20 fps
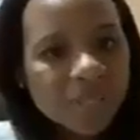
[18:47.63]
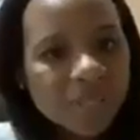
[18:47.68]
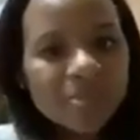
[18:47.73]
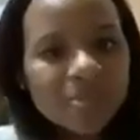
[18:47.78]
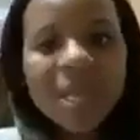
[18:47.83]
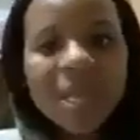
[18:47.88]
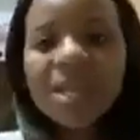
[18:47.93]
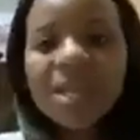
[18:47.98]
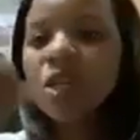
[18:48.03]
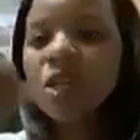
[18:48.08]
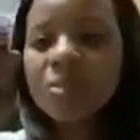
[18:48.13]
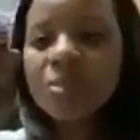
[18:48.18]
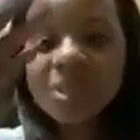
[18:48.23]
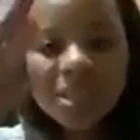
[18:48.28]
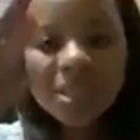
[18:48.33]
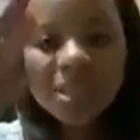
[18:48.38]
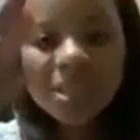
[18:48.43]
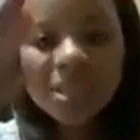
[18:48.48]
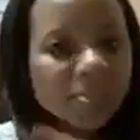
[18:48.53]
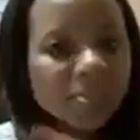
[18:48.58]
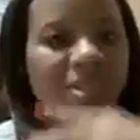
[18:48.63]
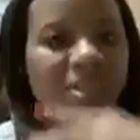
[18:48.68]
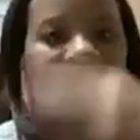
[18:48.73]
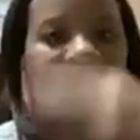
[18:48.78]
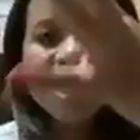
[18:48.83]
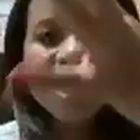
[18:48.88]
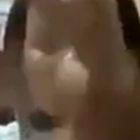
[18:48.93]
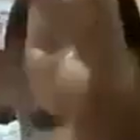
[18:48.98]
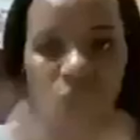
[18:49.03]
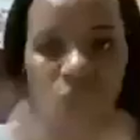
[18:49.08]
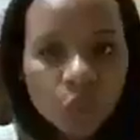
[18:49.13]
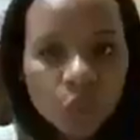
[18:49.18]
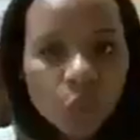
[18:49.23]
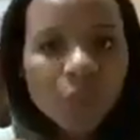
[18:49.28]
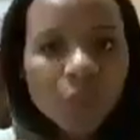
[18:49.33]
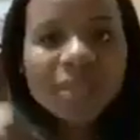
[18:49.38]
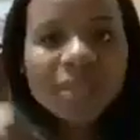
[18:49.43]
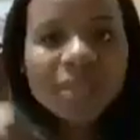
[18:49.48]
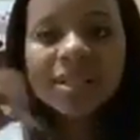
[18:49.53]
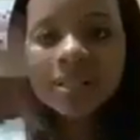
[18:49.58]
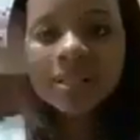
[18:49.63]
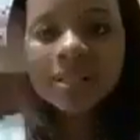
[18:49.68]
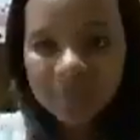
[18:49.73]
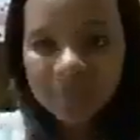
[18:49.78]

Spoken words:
do it